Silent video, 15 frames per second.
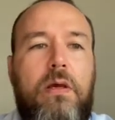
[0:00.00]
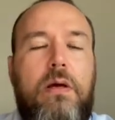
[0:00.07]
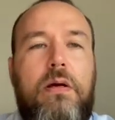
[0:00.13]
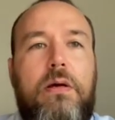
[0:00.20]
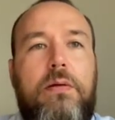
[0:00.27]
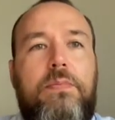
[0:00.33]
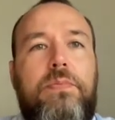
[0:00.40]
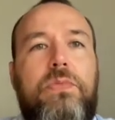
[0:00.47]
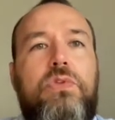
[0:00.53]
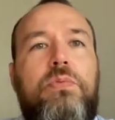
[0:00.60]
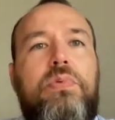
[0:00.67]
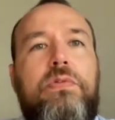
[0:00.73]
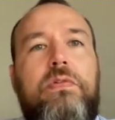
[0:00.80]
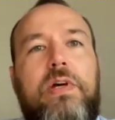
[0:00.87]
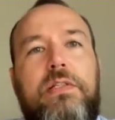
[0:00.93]
To
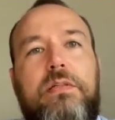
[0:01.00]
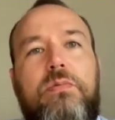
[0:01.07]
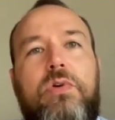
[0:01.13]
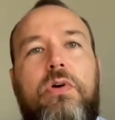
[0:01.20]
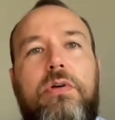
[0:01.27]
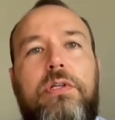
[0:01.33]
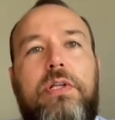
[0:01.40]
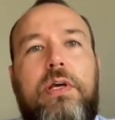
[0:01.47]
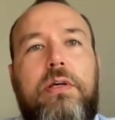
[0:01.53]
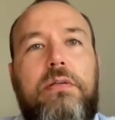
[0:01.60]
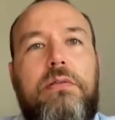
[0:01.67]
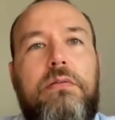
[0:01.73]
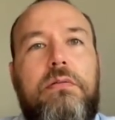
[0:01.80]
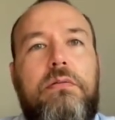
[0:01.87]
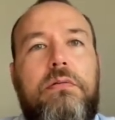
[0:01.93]
provide some
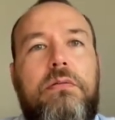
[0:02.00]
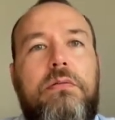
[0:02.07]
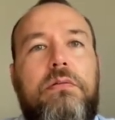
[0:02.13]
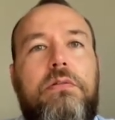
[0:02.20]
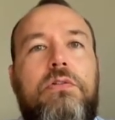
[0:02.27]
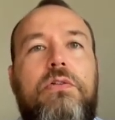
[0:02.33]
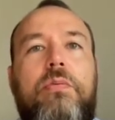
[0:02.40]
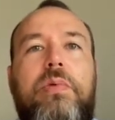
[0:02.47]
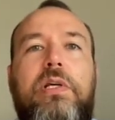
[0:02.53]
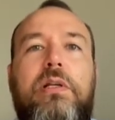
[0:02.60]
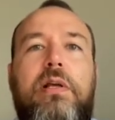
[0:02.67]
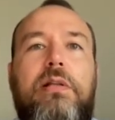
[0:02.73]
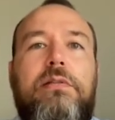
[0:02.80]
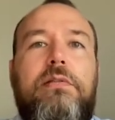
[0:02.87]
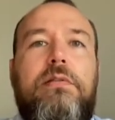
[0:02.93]
context, genomic
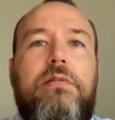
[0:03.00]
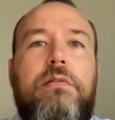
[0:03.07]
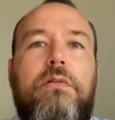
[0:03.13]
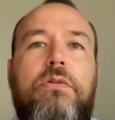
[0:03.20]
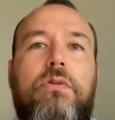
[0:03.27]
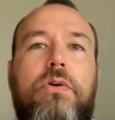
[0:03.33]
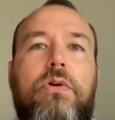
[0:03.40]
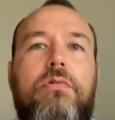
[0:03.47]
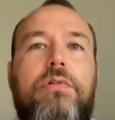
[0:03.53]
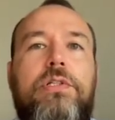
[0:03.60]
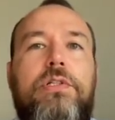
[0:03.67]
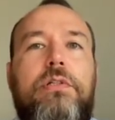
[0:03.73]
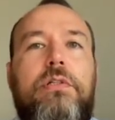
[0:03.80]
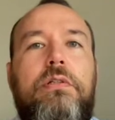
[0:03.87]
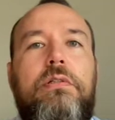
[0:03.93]
analysis in
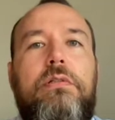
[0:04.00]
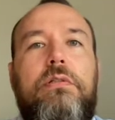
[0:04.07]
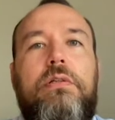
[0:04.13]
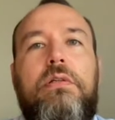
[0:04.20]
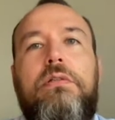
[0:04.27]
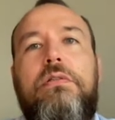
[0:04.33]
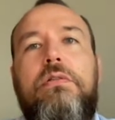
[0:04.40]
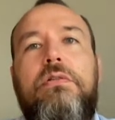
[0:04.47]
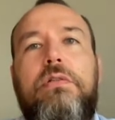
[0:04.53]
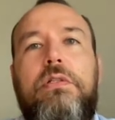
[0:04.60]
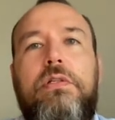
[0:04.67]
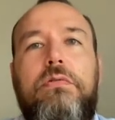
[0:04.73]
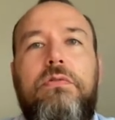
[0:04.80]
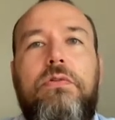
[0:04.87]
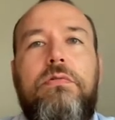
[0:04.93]
oncology is a
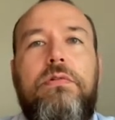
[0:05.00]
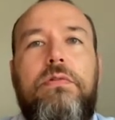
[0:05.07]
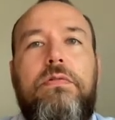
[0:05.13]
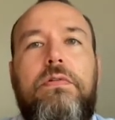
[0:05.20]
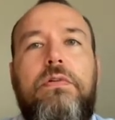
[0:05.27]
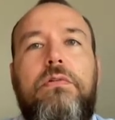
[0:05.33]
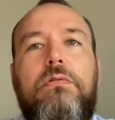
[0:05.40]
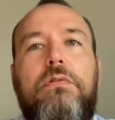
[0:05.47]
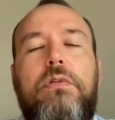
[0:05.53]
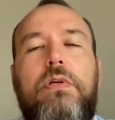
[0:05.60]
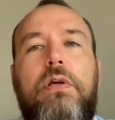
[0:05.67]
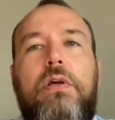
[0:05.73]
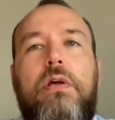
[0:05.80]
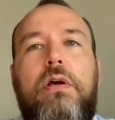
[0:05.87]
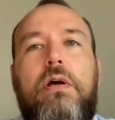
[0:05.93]
continuously evolving field,
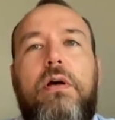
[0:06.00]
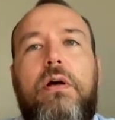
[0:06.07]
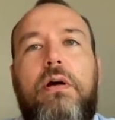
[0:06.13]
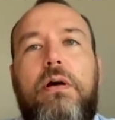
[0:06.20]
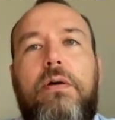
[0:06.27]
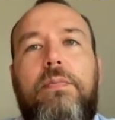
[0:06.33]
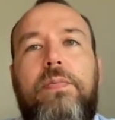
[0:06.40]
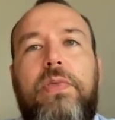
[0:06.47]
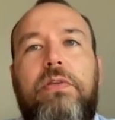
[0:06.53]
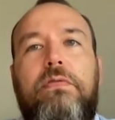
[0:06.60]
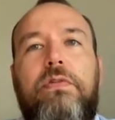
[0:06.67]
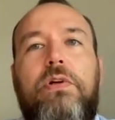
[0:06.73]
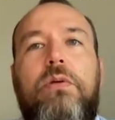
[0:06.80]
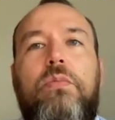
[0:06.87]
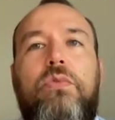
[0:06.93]
and
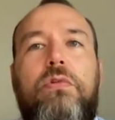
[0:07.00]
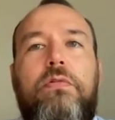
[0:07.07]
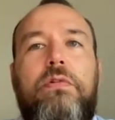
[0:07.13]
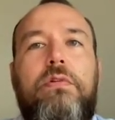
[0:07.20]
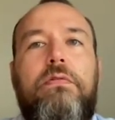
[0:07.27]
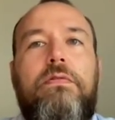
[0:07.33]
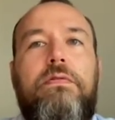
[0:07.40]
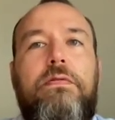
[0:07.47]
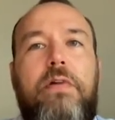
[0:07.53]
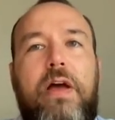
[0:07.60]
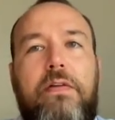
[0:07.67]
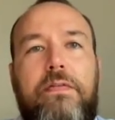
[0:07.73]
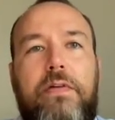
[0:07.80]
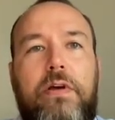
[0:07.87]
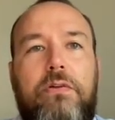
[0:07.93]
there are more than
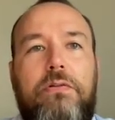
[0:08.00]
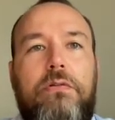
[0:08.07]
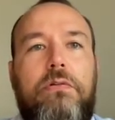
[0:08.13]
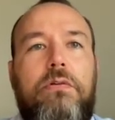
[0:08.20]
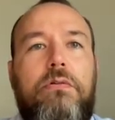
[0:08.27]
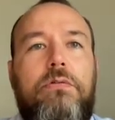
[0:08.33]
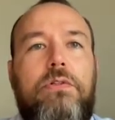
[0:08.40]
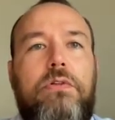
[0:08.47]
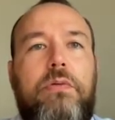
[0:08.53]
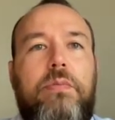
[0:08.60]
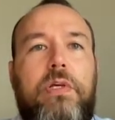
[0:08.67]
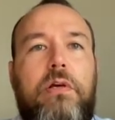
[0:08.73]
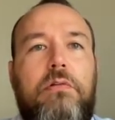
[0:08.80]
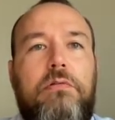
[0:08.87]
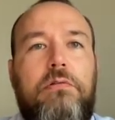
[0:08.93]
5,000 known
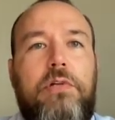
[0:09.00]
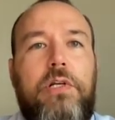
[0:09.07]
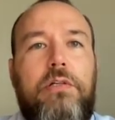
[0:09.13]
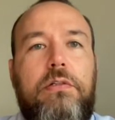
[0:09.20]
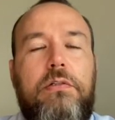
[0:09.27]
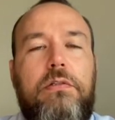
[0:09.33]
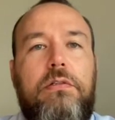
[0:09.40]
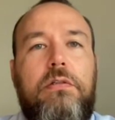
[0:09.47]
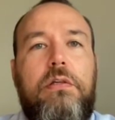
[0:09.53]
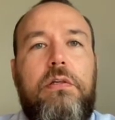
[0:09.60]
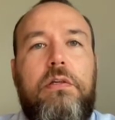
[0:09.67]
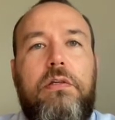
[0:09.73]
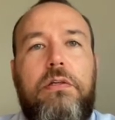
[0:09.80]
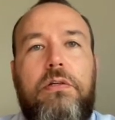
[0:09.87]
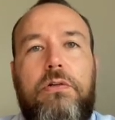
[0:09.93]
genomic alterations
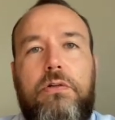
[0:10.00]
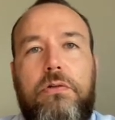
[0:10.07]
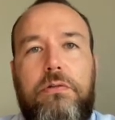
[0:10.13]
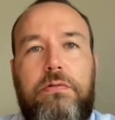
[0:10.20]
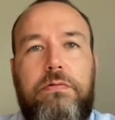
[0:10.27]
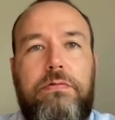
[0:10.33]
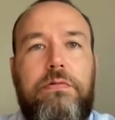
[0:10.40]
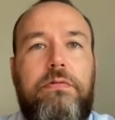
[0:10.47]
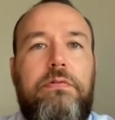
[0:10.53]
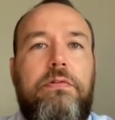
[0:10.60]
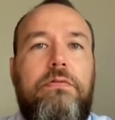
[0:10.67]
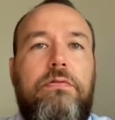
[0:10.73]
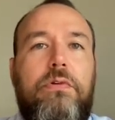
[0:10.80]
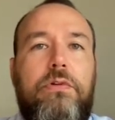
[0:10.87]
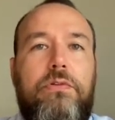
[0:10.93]
across
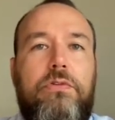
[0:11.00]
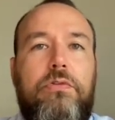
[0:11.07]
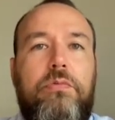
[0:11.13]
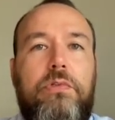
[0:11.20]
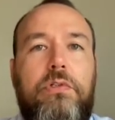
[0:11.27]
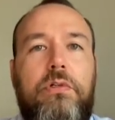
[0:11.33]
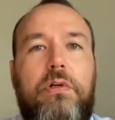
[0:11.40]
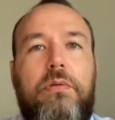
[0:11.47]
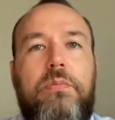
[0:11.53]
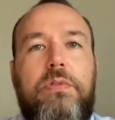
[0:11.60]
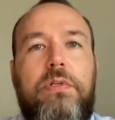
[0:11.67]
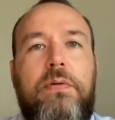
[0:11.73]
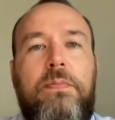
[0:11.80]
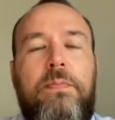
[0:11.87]
54 tumor types,